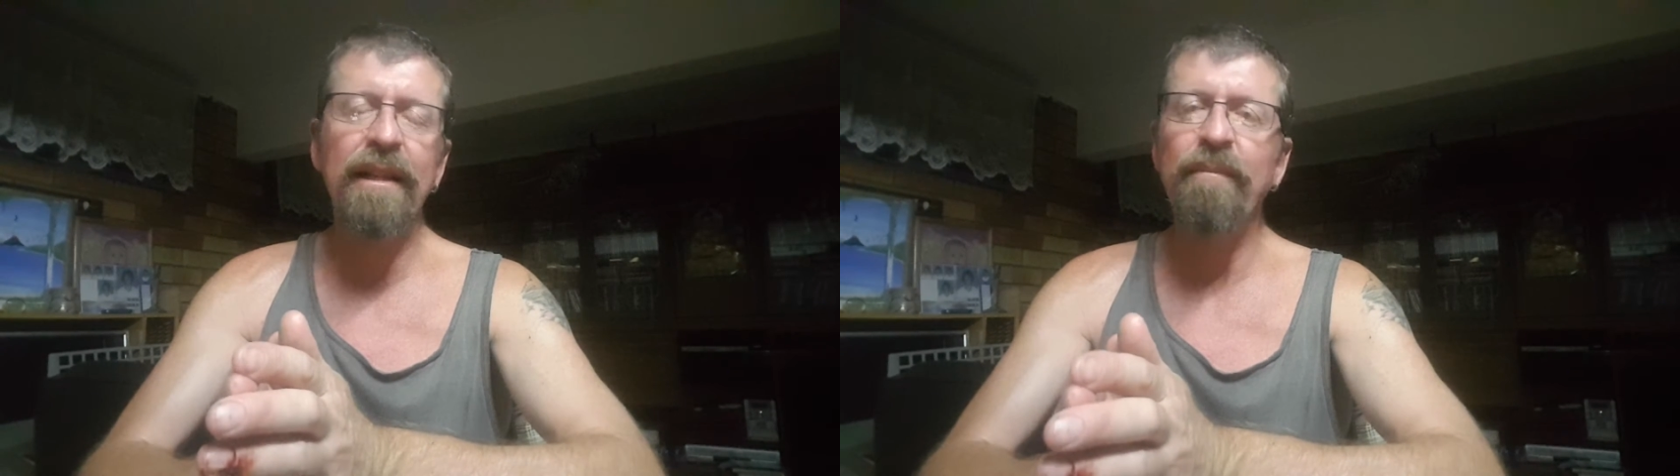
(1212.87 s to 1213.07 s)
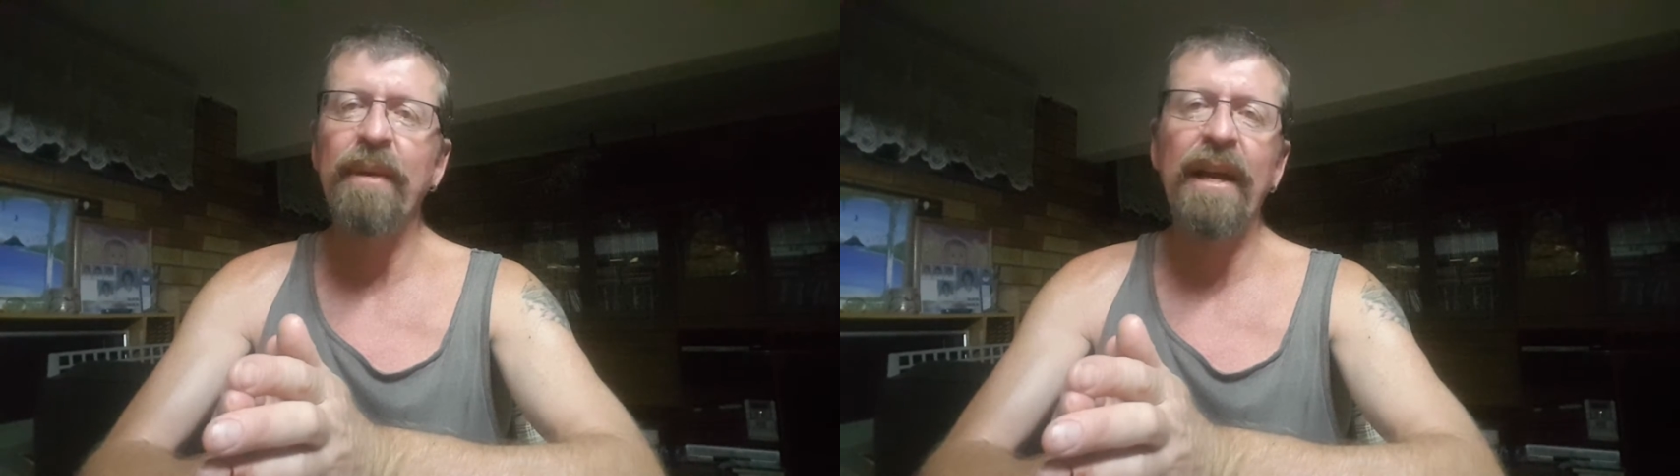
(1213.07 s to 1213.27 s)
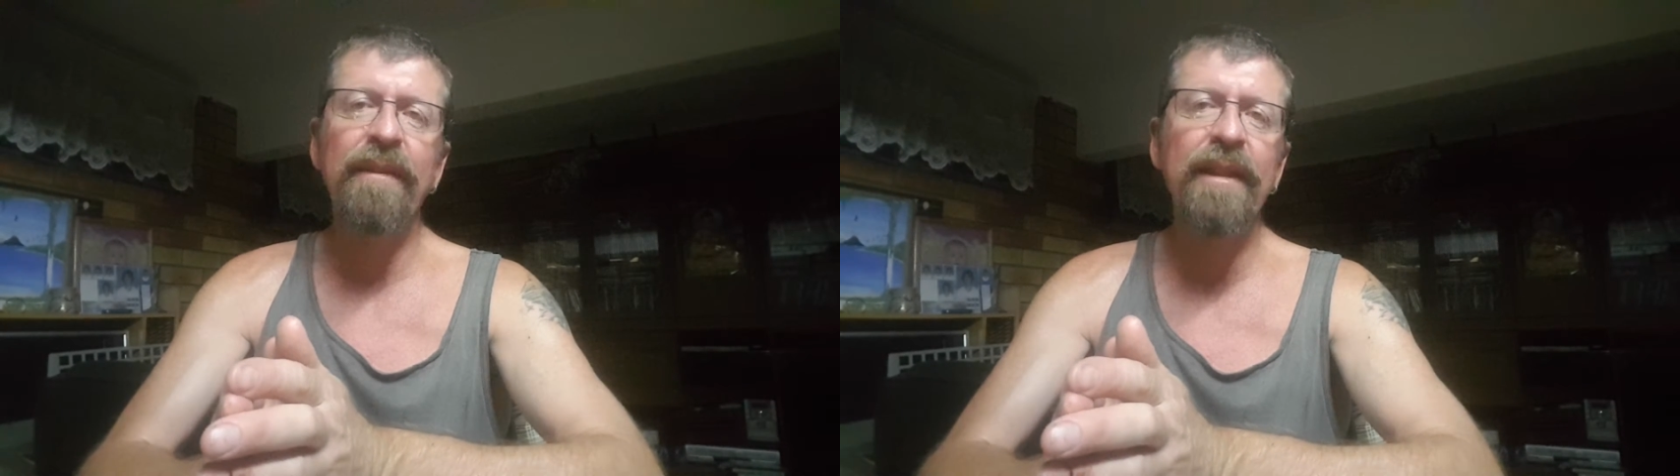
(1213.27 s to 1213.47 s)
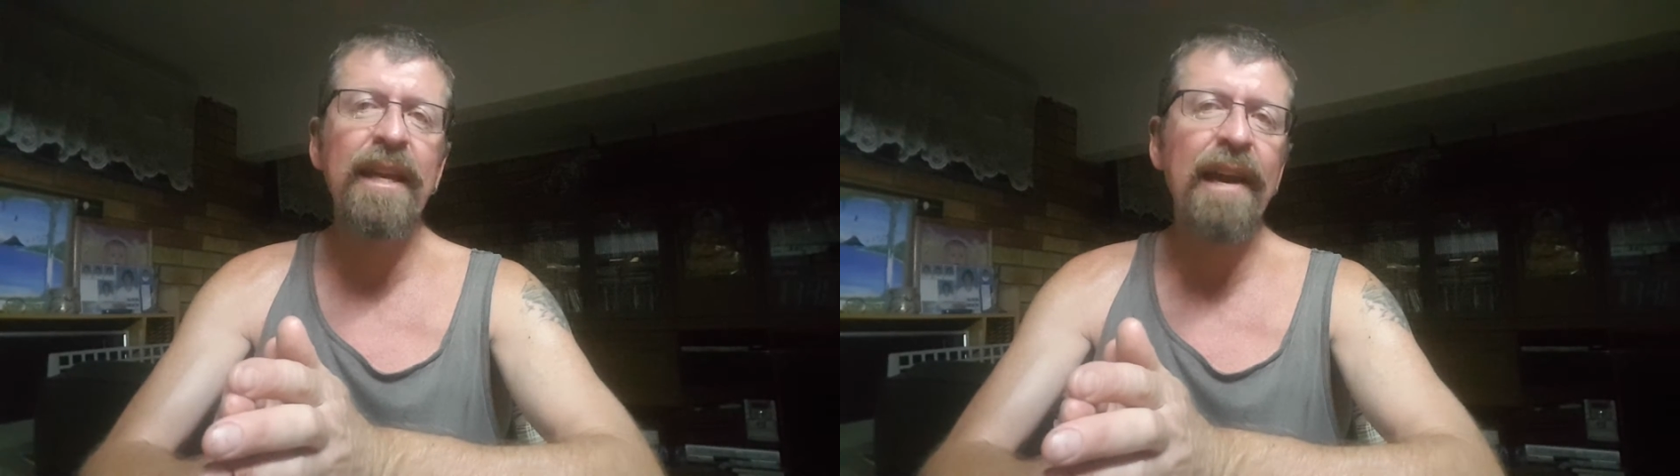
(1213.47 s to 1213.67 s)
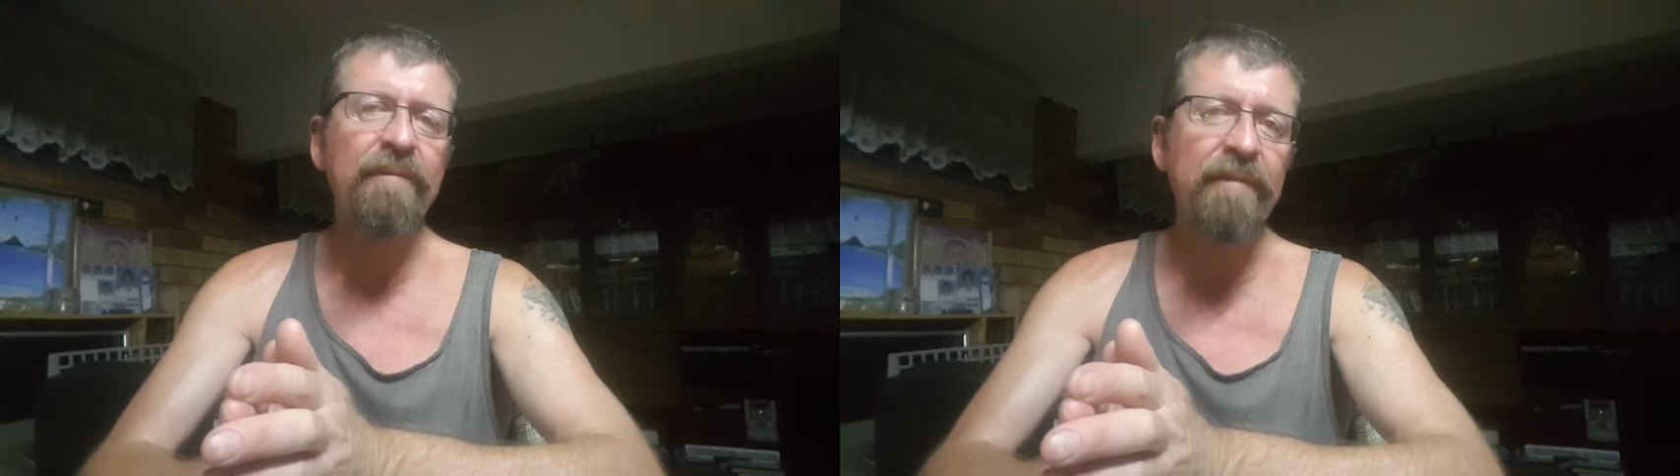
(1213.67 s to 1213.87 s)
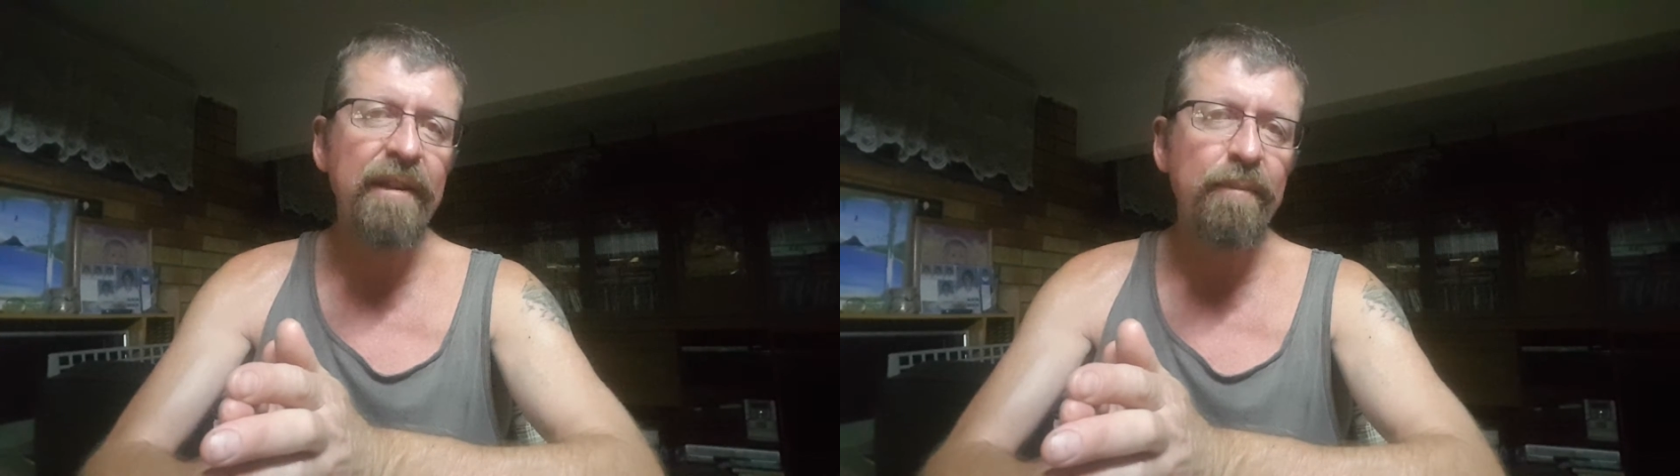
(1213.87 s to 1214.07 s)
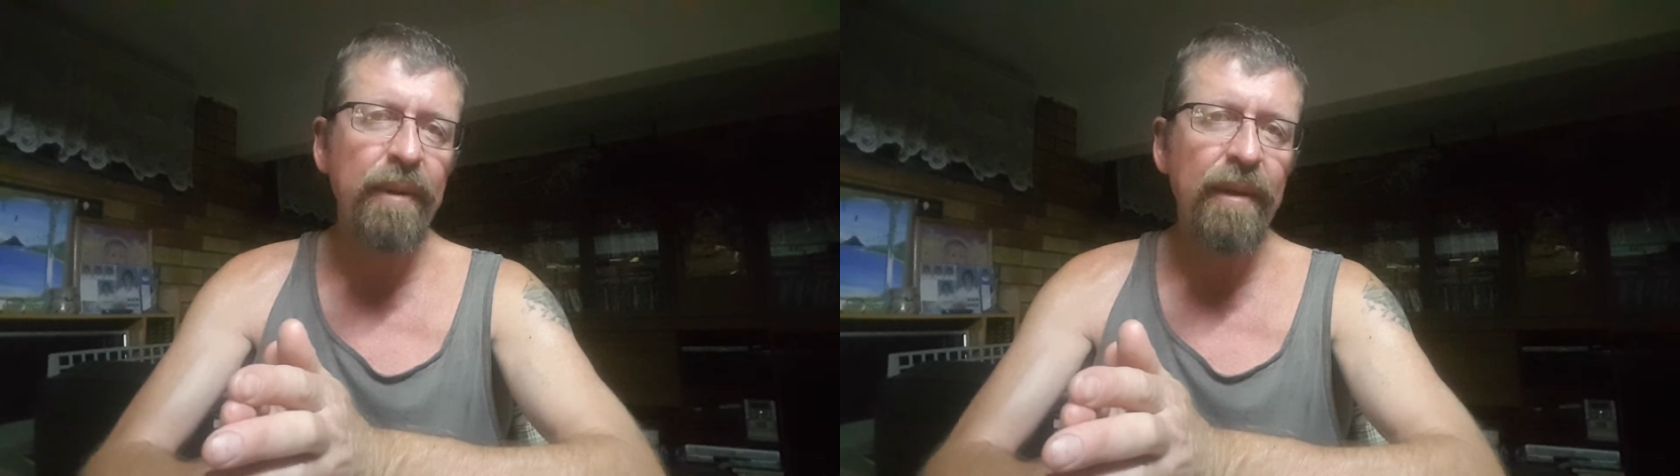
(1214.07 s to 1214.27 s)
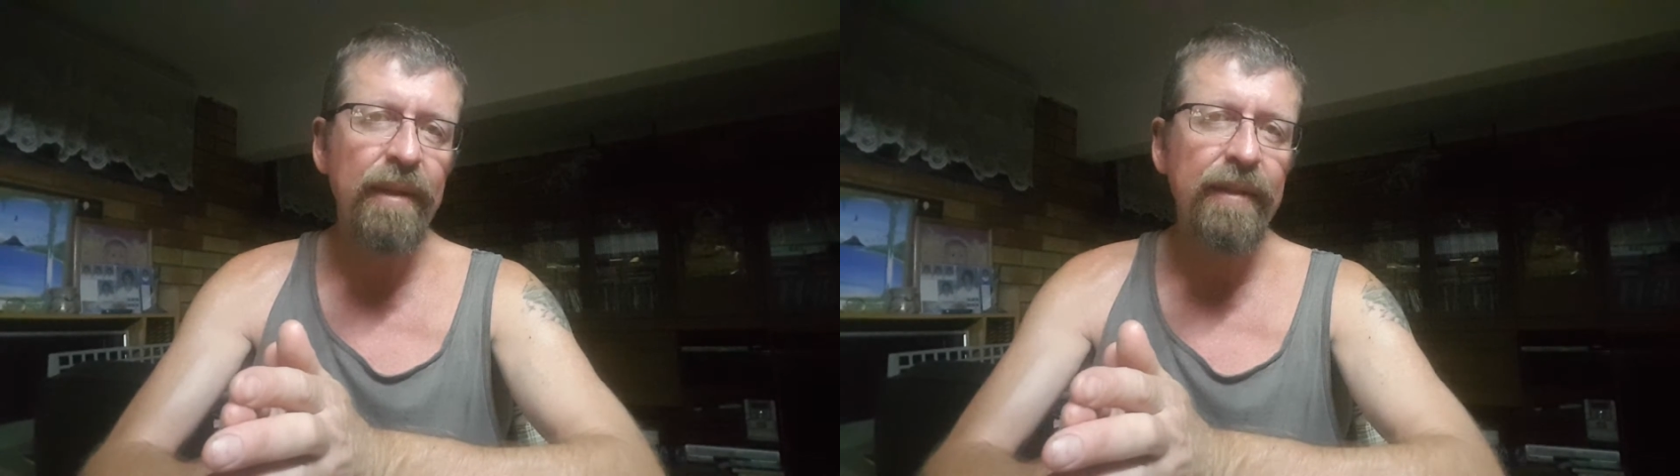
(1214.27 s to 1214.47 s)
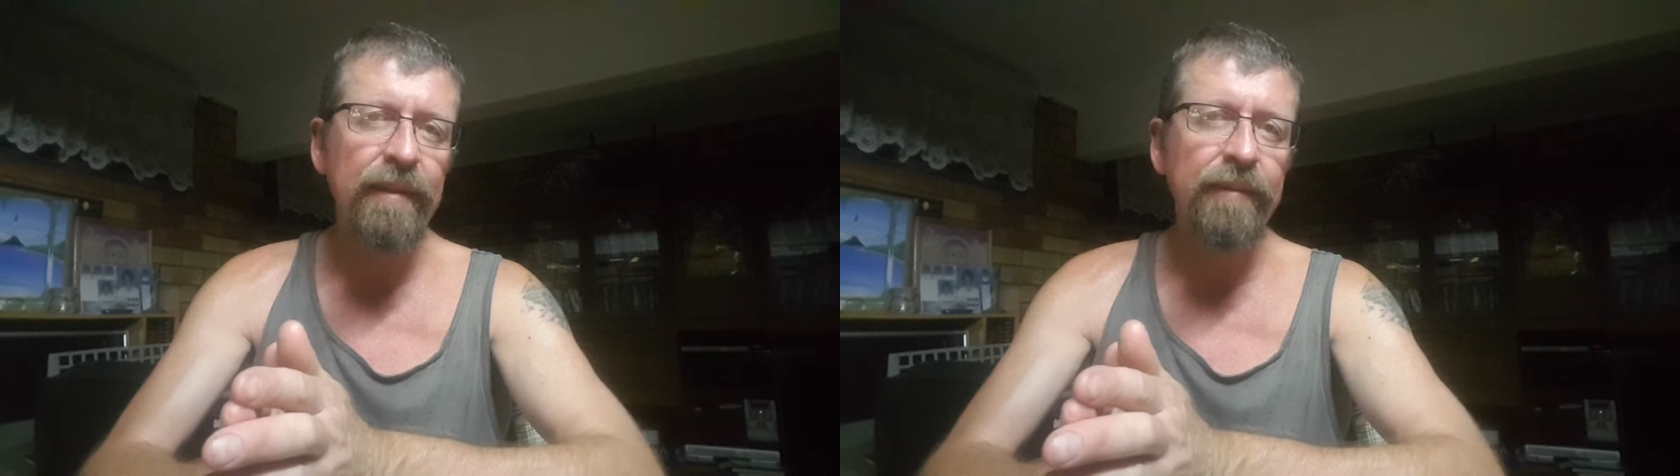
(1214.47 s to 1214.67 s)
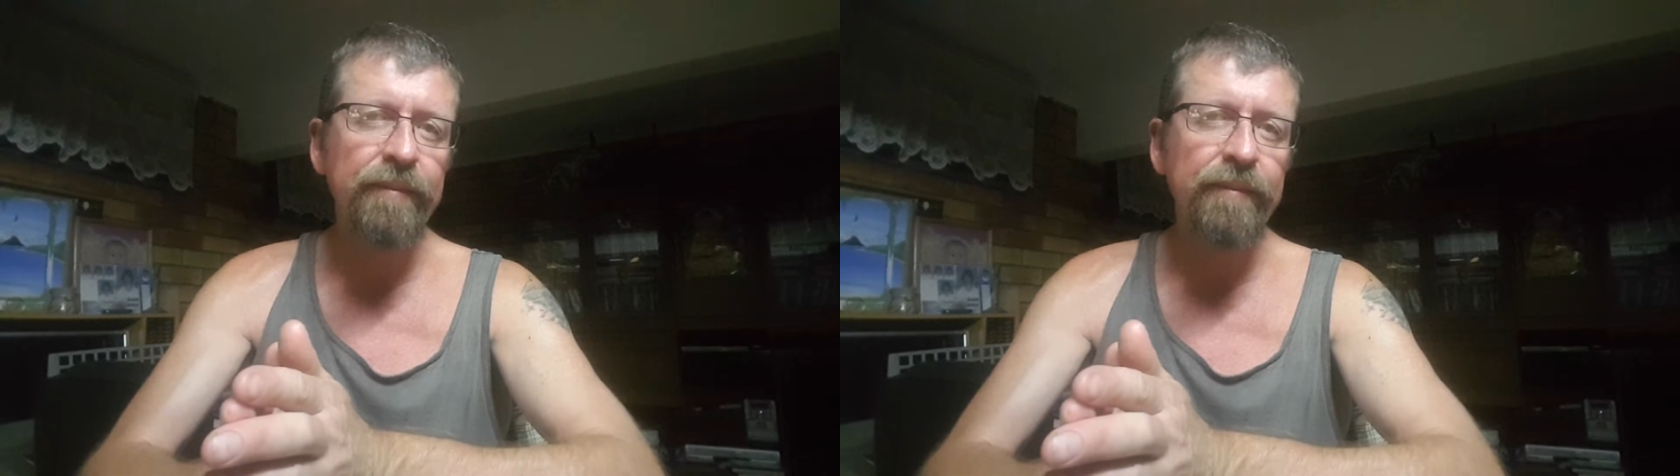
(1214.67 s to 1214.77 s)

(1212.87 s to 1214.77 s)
about the average person